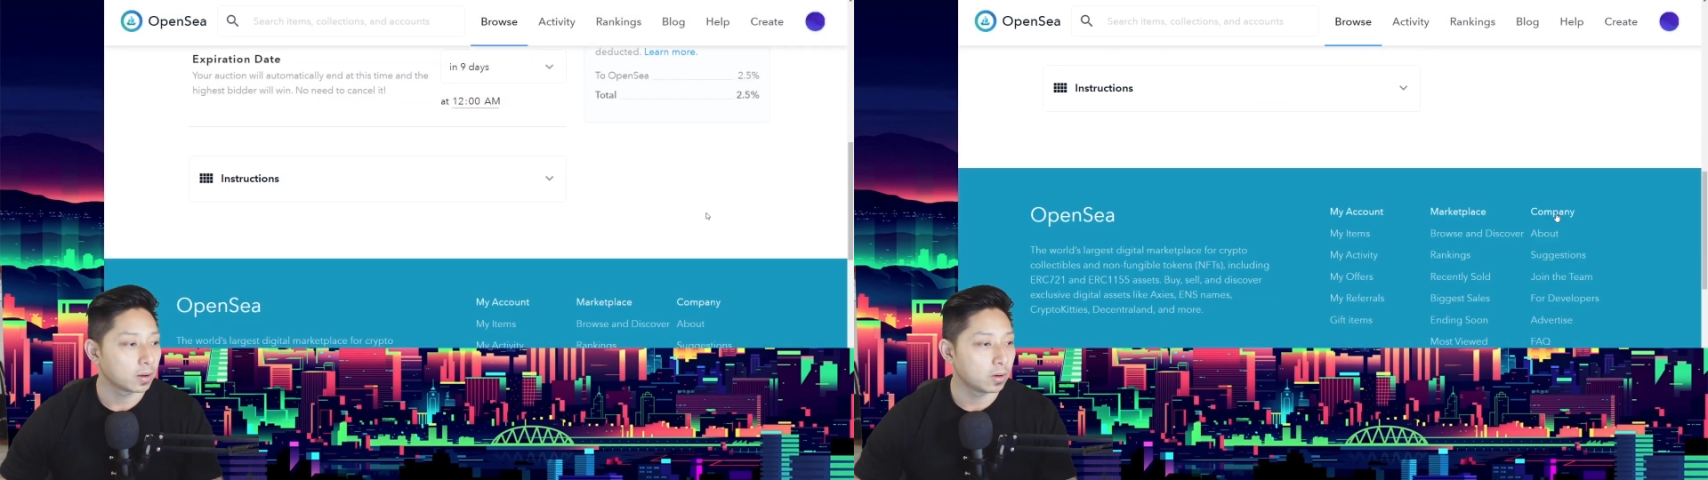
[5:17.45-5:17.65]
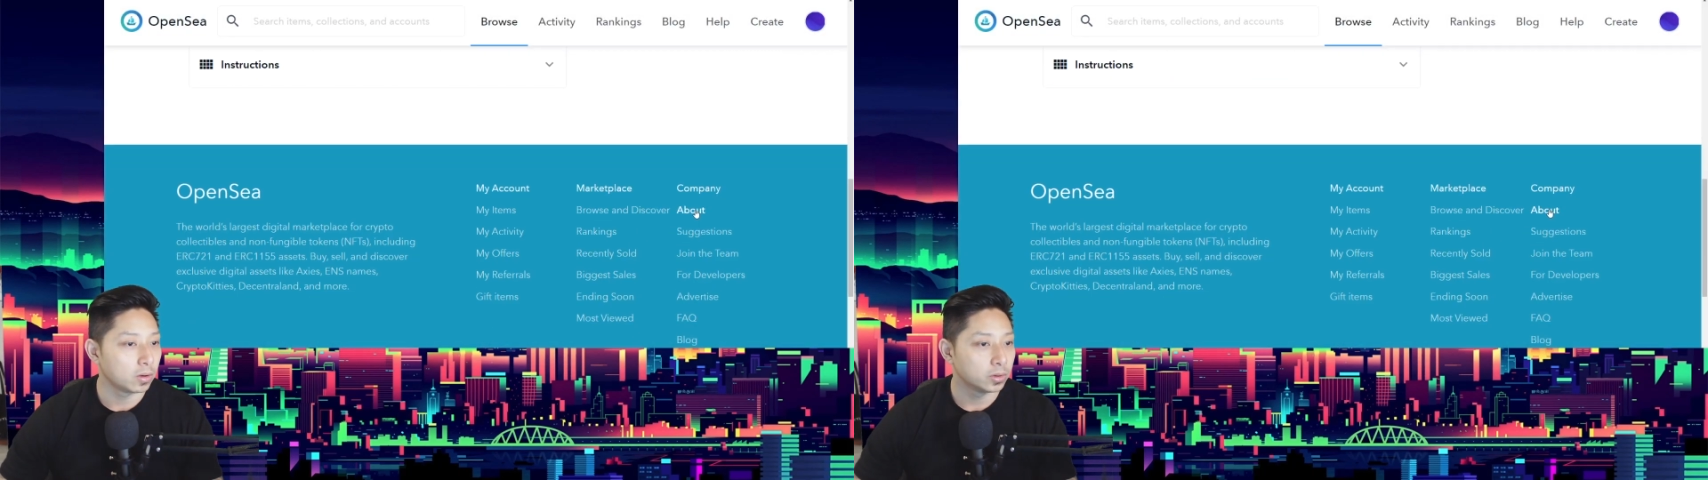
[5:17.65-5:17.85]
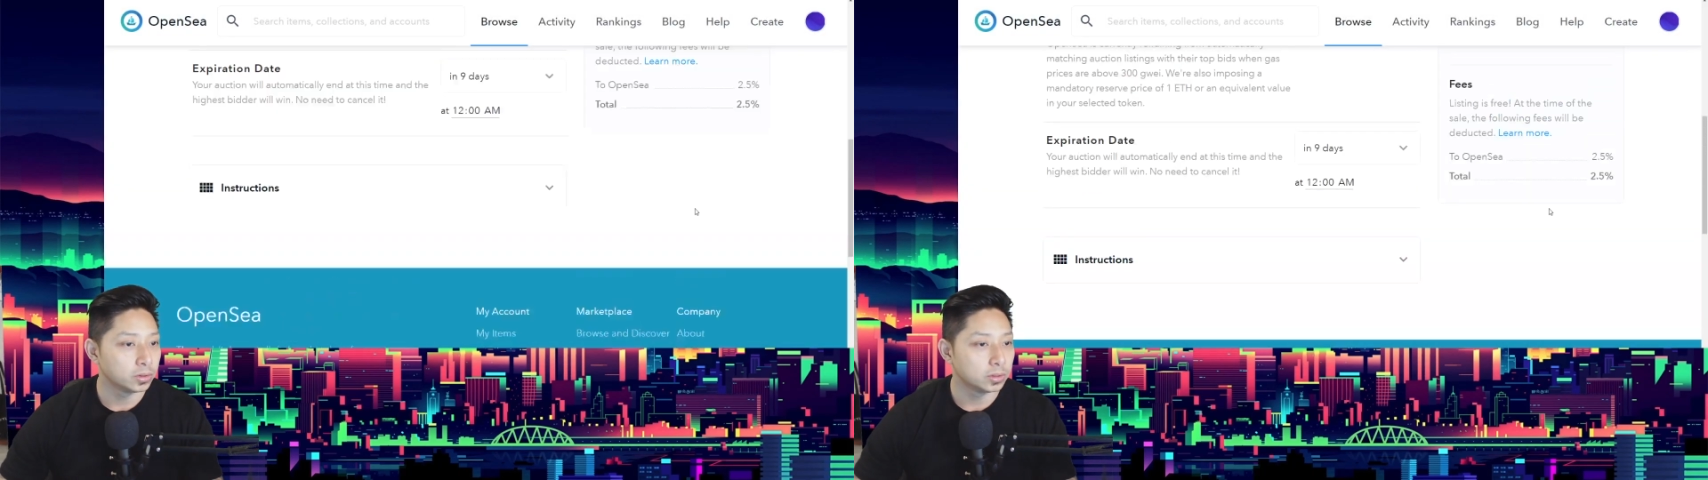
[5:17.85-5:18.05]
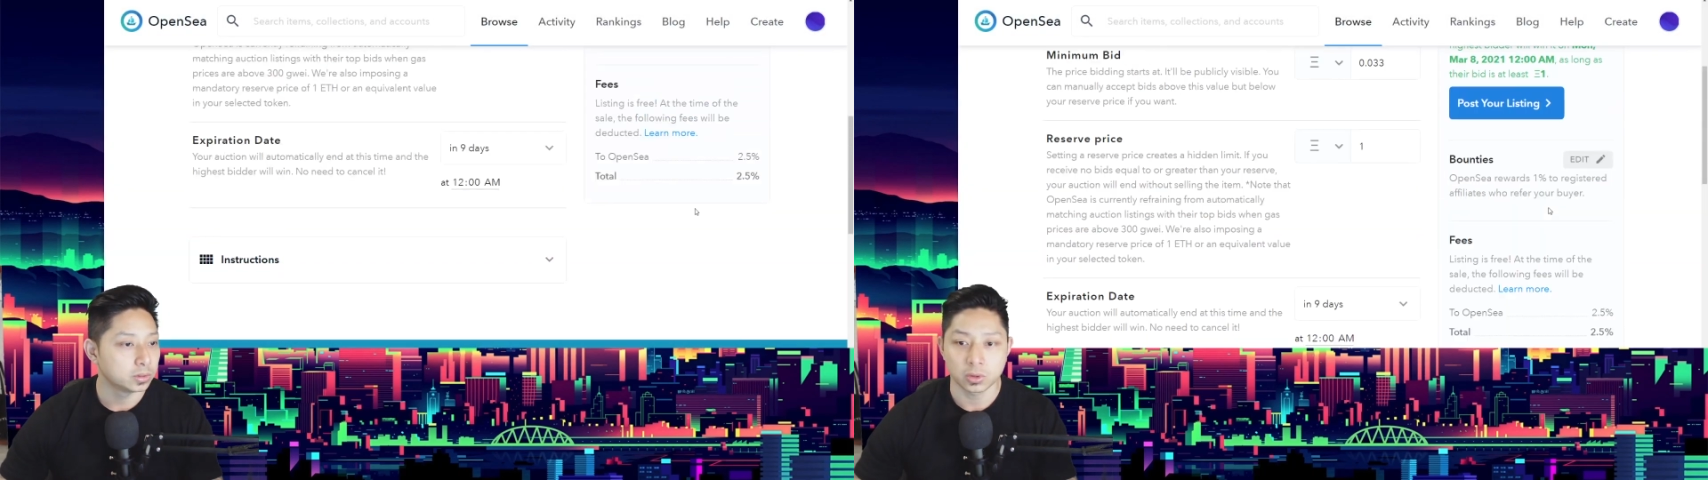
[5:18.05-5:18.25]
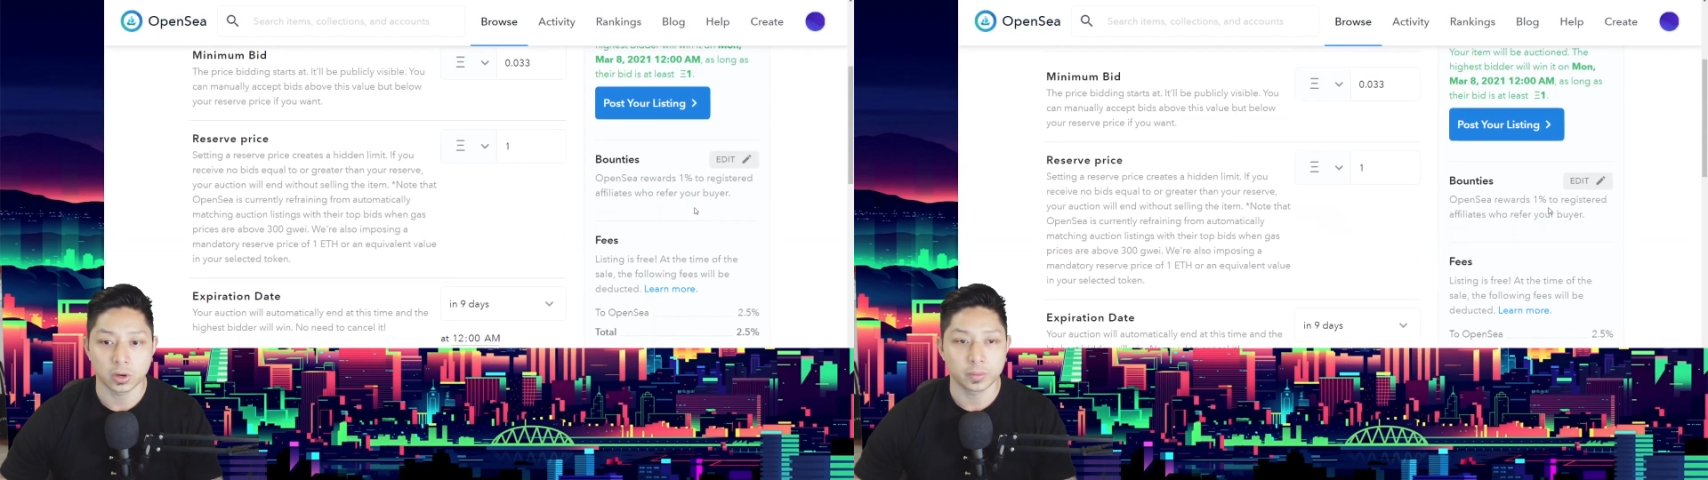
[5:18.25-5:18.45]
on
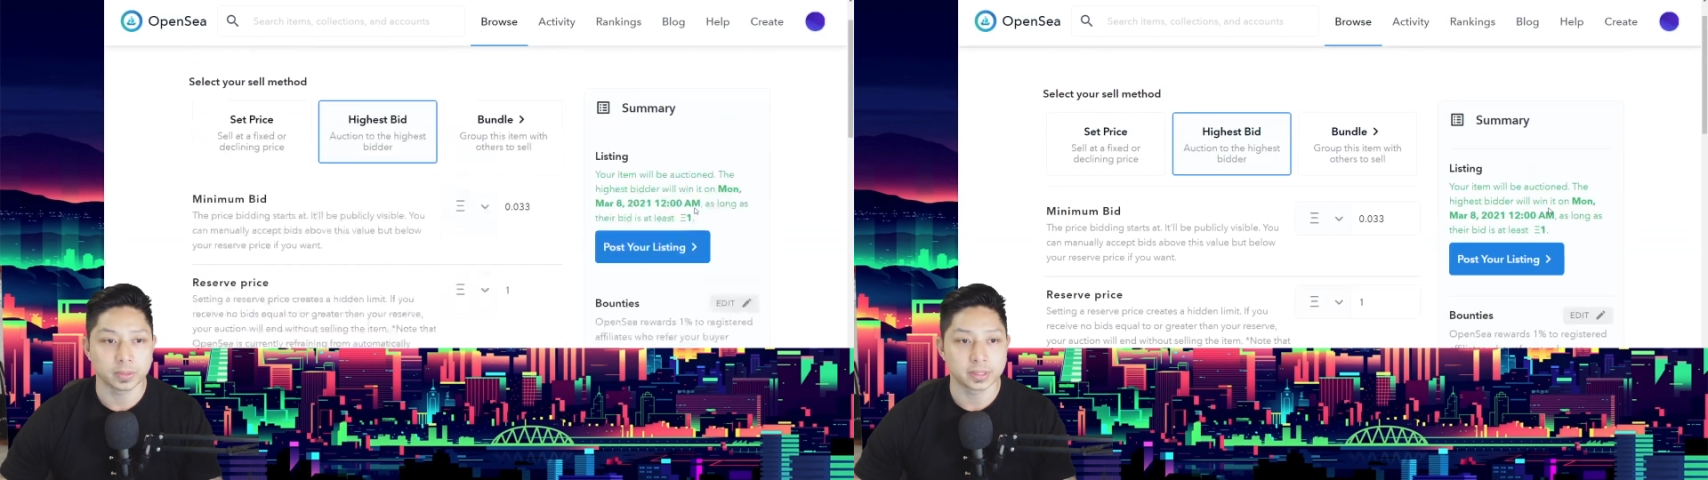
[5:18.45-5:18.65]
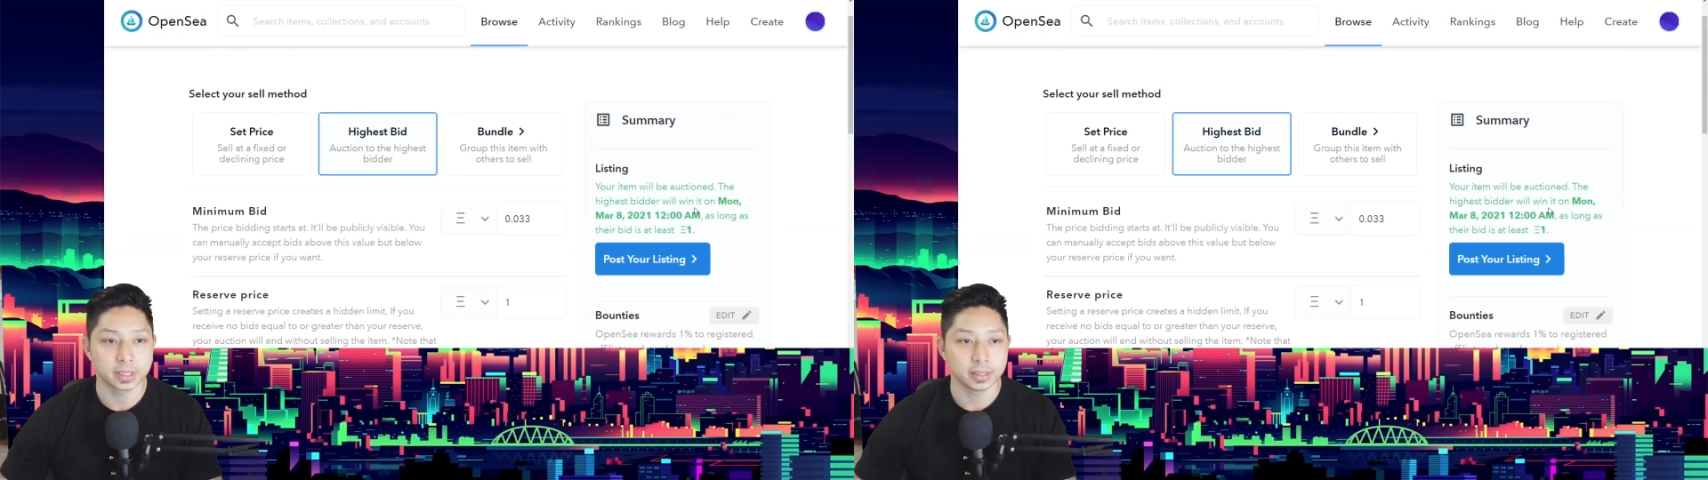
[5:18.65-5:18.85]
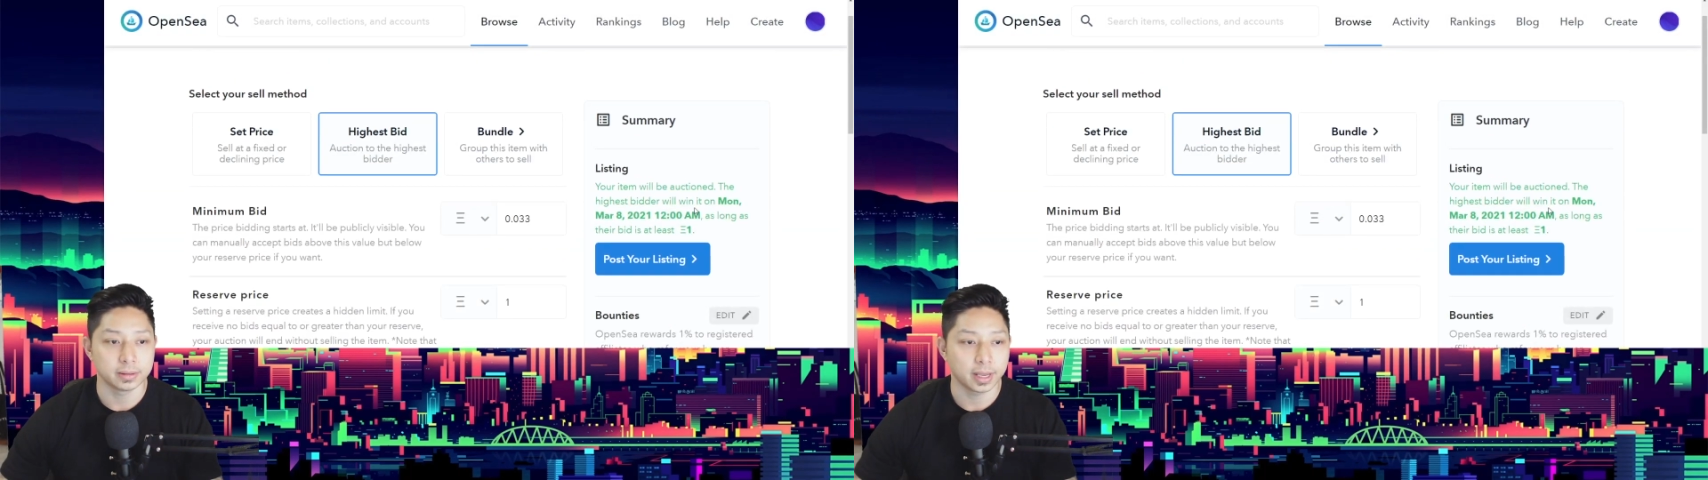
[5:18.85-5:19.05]
OpenSea.